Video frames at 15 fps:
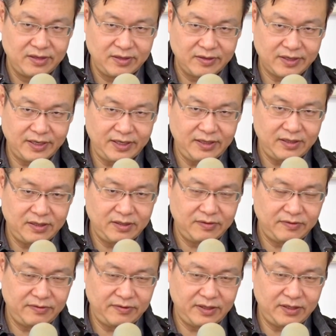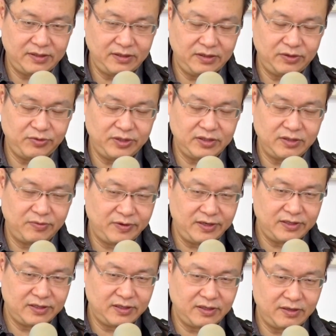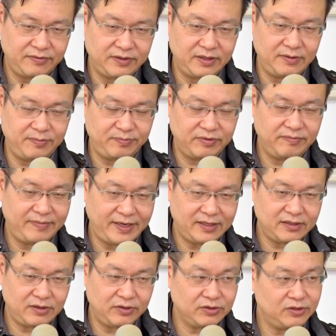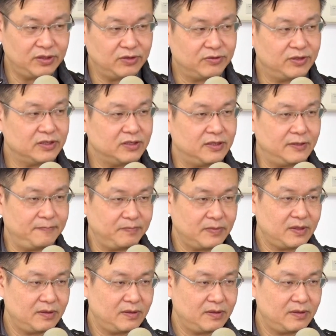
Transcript: Okay, increase the width of the proof mass, also increase the